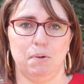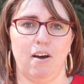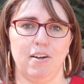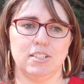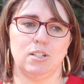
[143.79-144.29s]
but
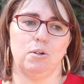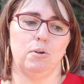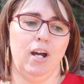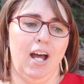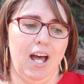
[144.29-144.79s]

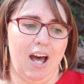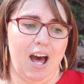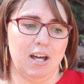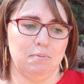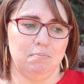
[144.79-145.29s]
also
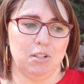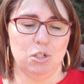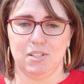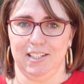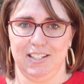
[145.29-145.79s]

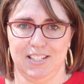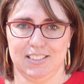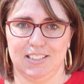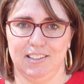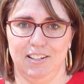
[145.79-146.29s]

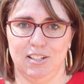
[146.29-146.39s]
utilities.